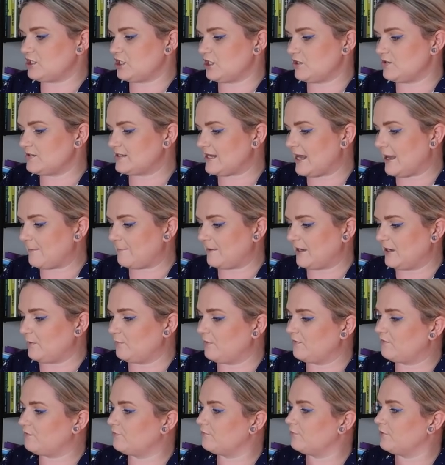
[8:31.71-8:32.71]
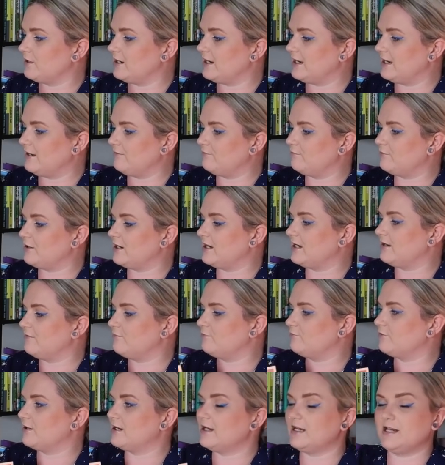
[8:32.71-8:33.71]
Choose Happy with really, really,
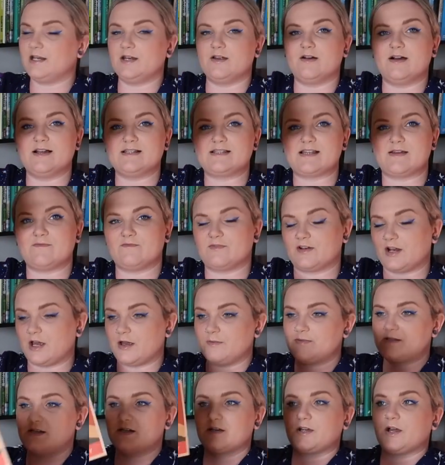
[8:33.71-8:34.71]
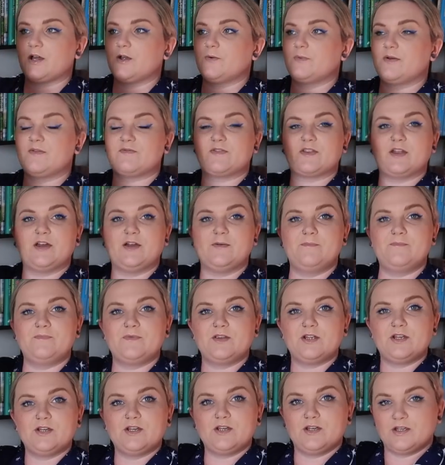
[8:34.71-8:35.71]
really nice envelopes that go with them.